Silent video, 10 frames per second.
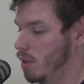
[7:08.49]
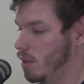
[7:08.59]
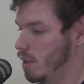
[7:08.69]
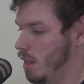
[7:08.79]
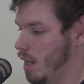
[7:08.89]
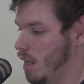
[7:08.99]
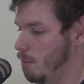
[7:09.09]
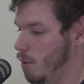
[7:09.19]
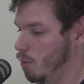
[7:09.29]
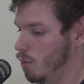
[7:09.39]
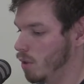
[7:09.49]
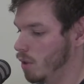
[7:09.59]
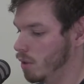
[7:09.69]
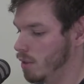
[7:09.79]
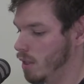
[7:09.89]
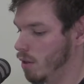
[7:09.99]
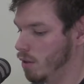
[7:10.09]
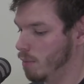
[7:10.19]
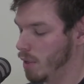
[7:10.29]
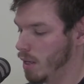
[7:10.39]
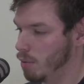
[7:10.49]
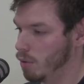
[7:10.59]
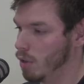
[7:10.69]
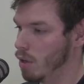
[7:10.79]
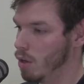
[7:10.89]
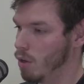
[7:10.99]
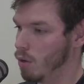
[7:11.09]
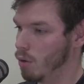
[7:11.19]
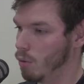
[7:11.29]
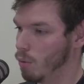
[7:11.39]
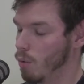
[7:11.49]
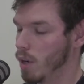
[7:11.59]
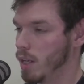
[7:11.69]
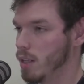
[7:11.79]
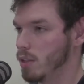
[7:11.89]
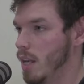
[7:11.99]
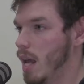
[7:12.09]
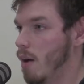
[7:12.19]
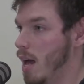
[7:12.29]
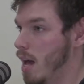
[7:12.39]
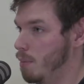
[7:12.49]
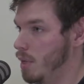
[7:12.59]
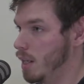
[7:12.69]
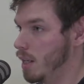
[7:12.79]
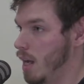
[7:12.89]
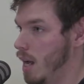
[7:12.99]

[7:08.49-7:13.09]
the DM will tell the people what is now happening.